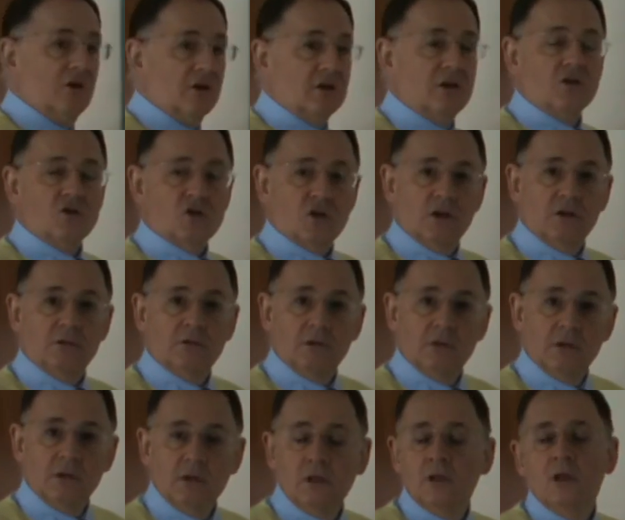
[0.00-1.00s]
control,
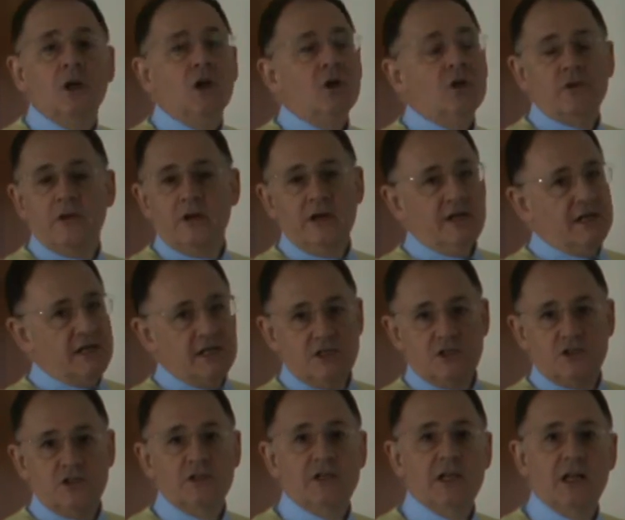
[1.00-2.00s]
than it is
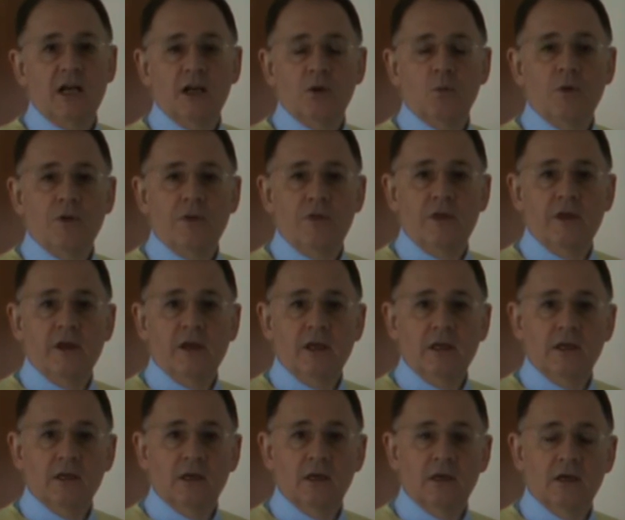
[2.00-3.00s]
to dealing with
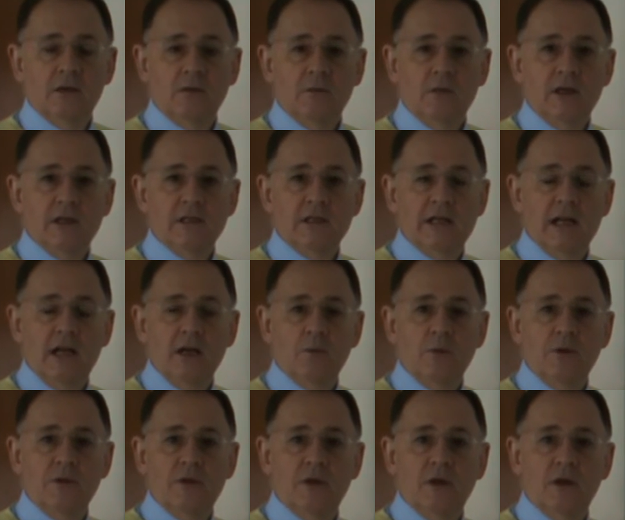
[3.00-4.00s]

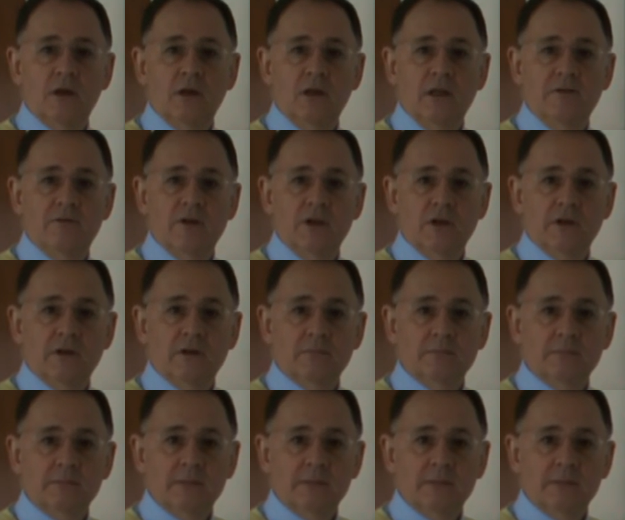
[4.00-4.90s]
leaving Europe.